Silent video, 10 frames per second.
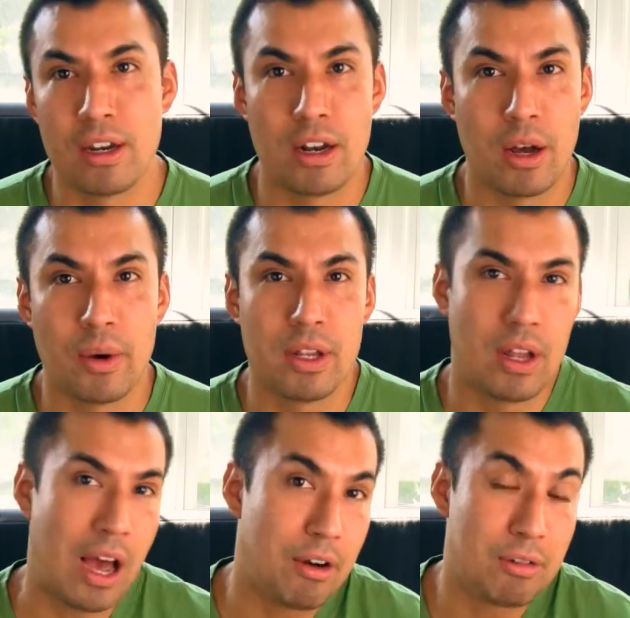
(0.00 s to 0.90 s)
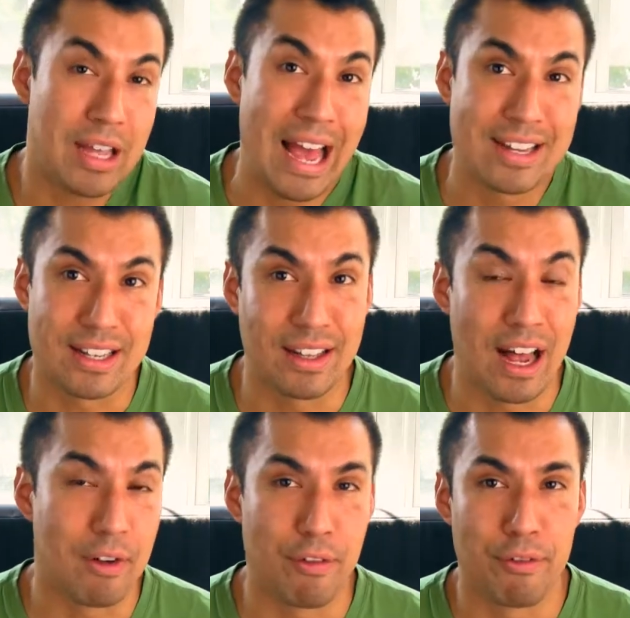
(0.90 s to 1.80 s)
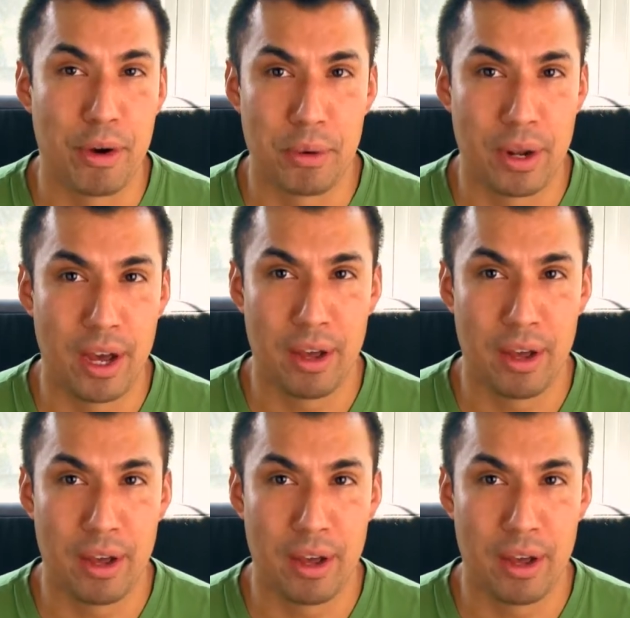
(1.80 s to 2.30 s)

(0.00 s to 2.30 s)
You know, I don't really ask a lot of a phone.